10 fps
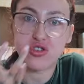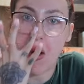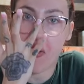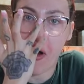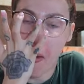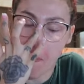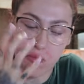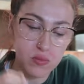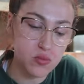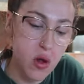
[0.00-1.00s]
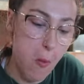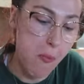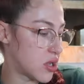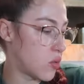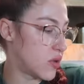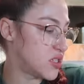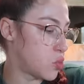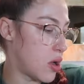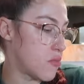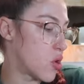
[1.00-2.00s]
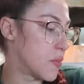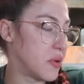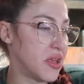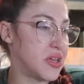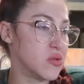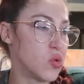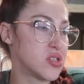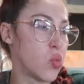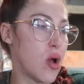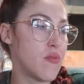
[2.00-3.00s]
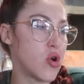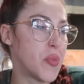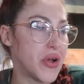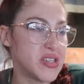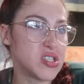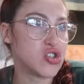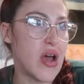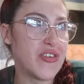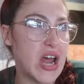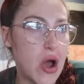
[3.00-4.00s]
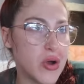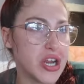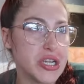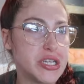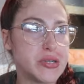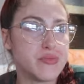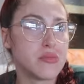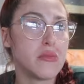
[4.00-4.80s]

So good. So what's one more place? What's one more place to drive an hour to eat?